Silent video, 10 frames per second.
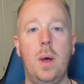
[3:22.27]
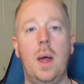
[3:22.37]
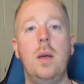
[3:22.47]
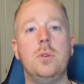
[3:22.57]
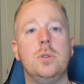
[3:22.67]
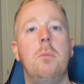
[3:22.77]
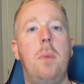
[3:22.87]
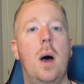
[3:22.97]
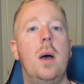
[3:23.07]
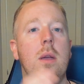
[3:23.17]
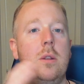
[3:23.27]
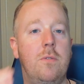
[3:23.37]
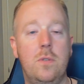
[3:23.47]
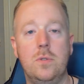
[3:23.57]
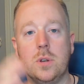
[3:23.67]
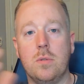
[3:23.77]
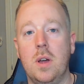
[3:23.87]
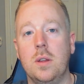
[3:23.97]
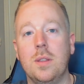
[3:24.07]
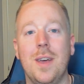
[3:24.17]
but I also bought in a few
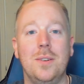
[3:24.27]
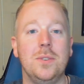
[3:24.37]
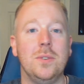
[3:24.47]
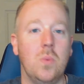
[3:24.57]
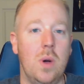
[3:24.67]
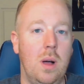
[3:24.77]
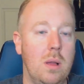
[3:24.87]
surrounding towns as well.